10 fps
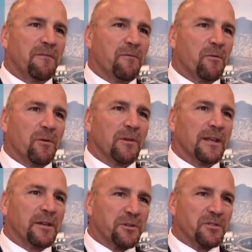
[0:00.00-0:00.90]
for
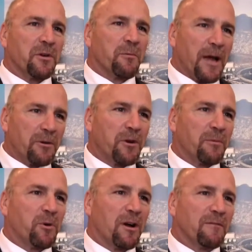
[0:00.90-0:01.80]
leaders around our
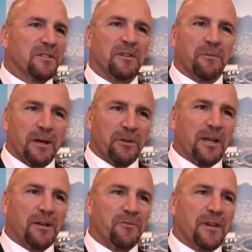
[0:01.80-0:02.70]
province and around the
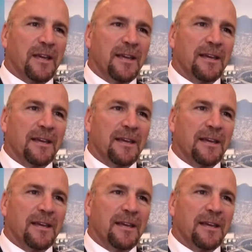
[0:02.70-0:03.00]
country